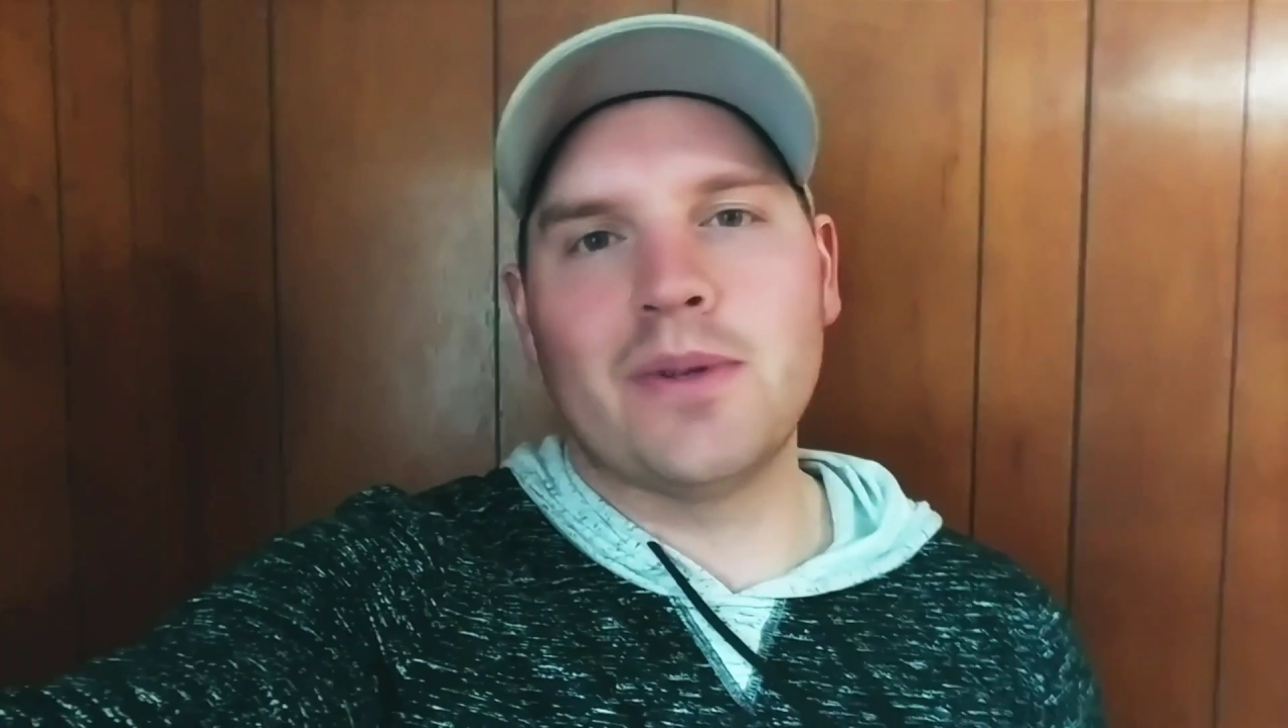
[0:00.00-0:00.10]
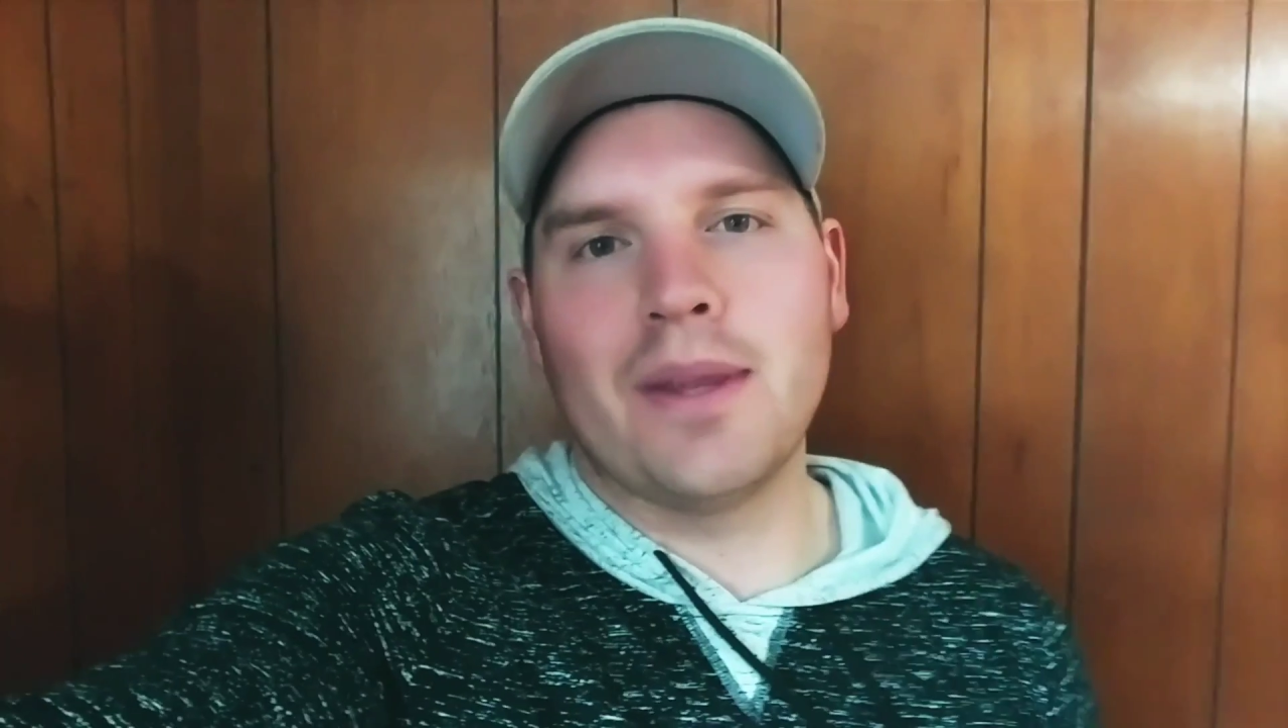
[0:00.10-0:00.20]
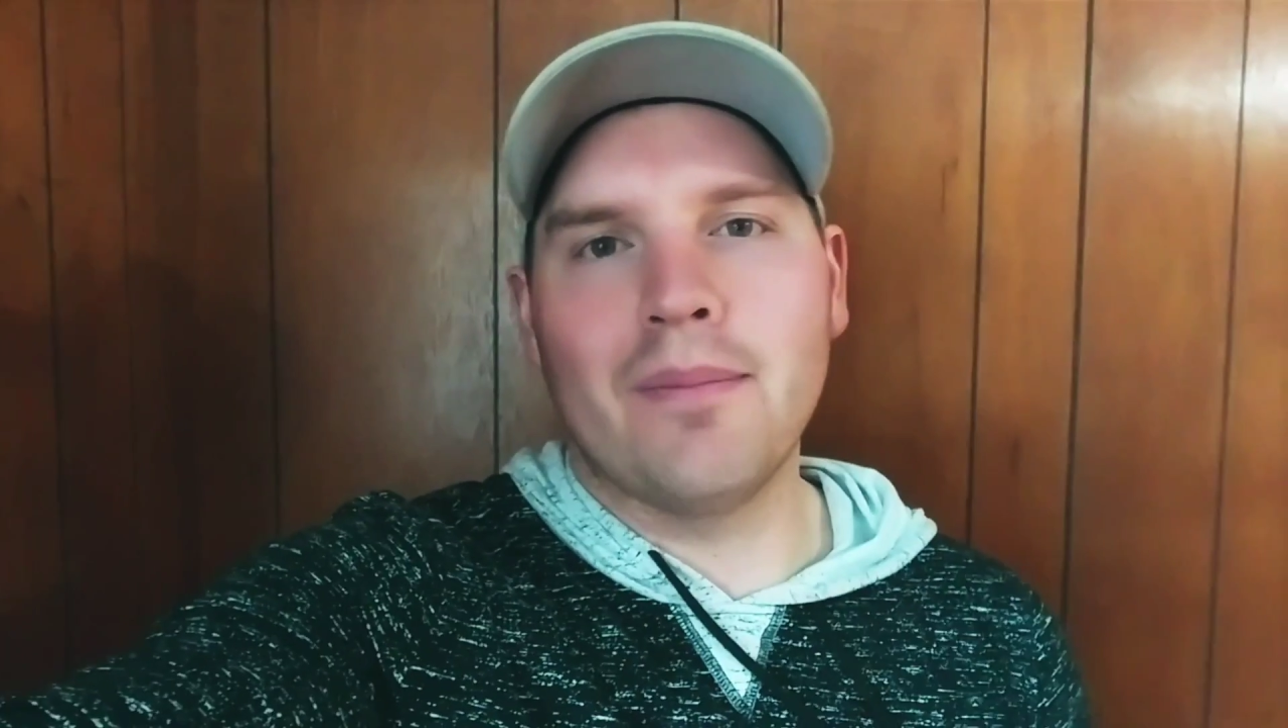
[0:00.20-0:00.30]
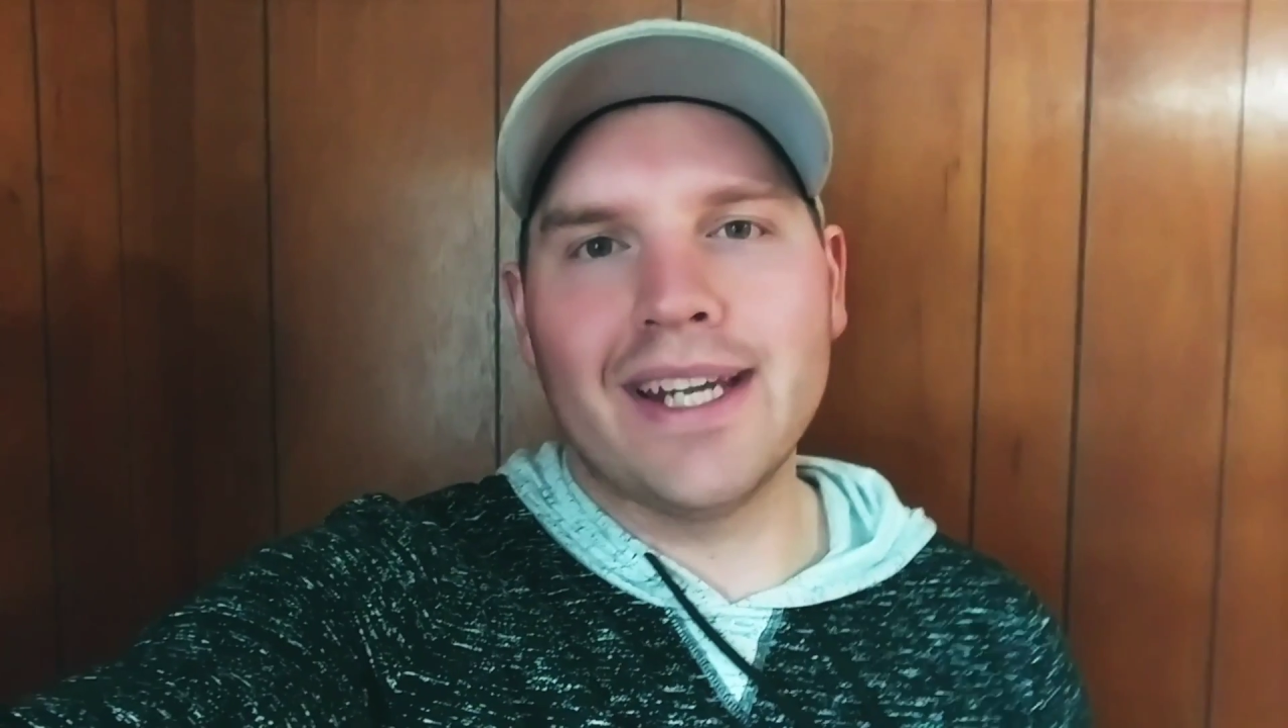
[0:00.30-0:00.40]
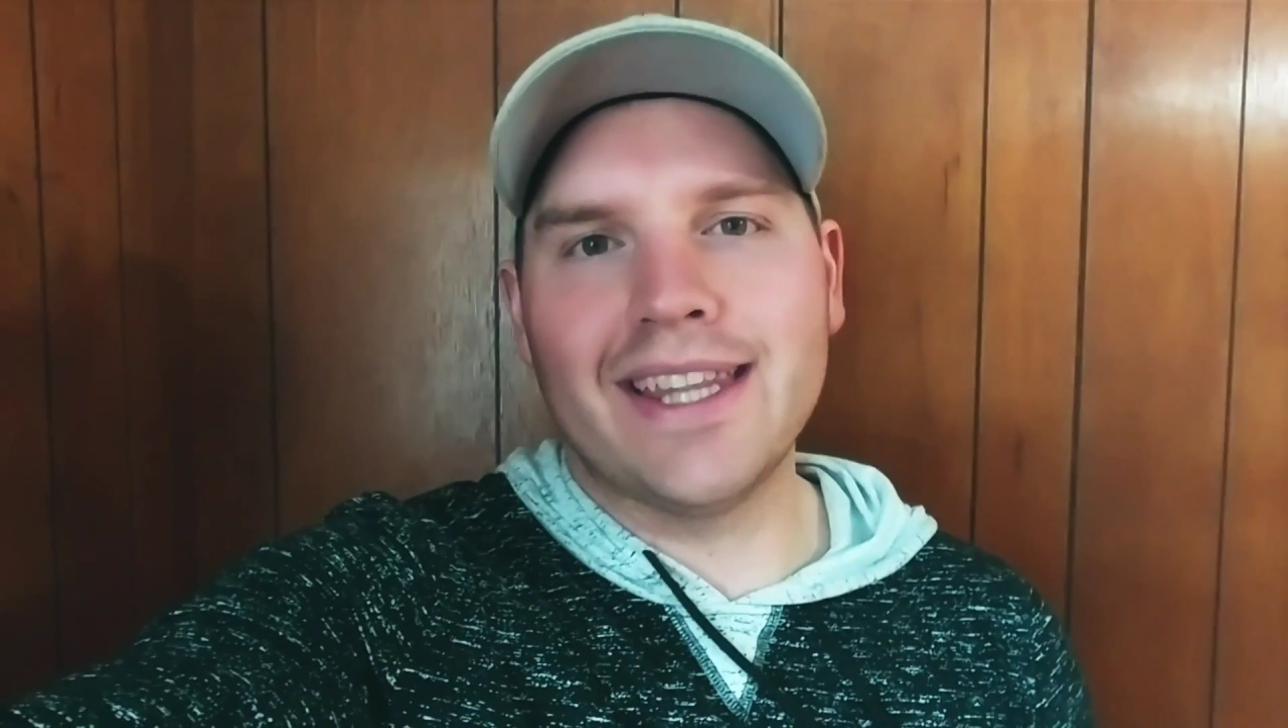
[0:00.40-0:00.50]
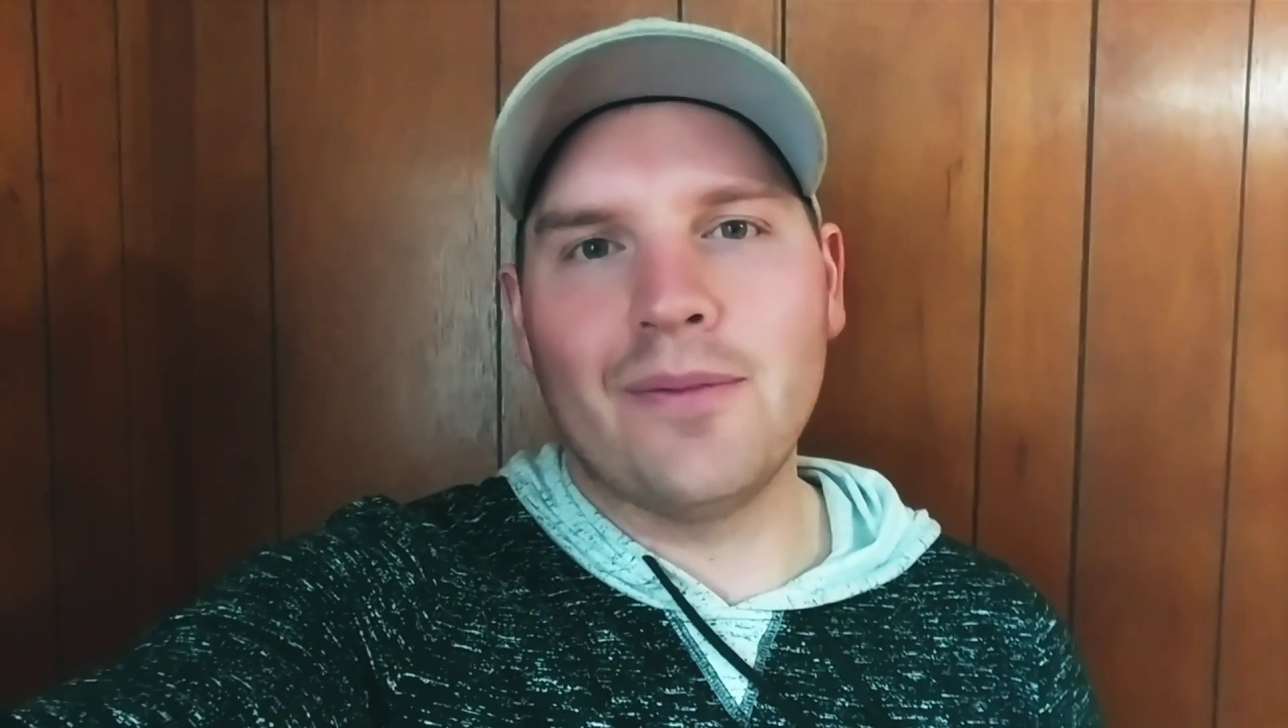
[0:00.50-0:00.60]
with the money